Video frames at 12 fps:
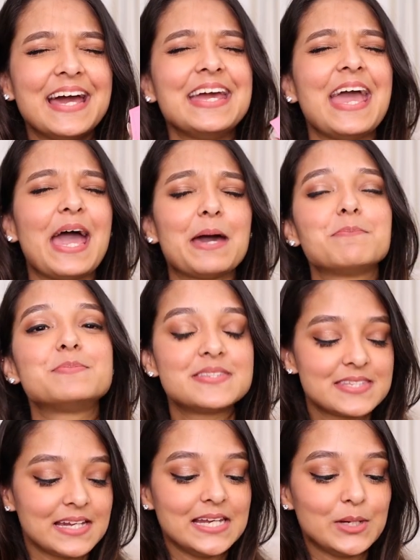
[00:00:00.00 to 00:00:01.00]
I
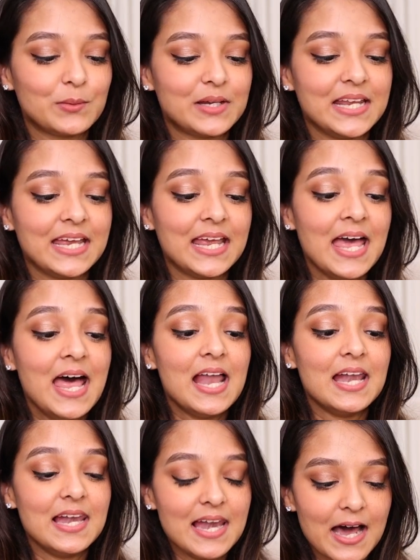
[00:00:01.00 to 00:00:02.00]
absolutely
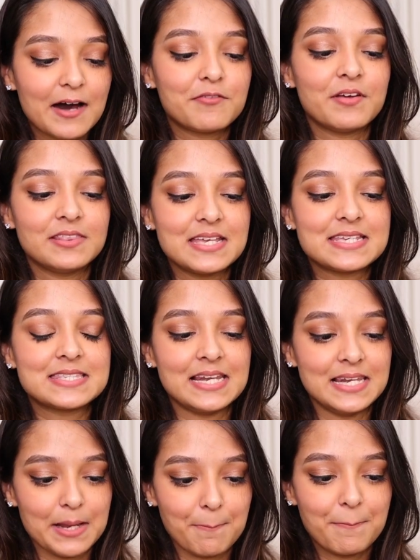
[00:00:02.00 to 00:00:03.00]
love this
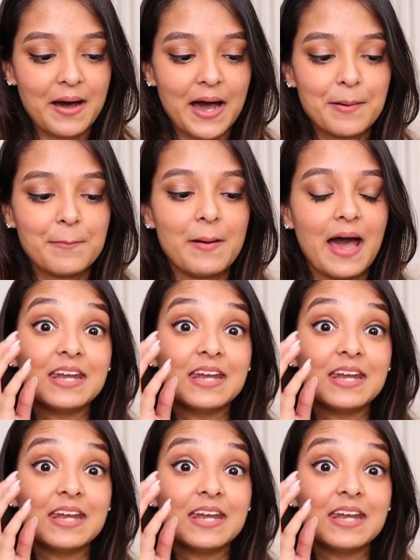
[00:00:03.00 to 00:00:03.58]
lip balm.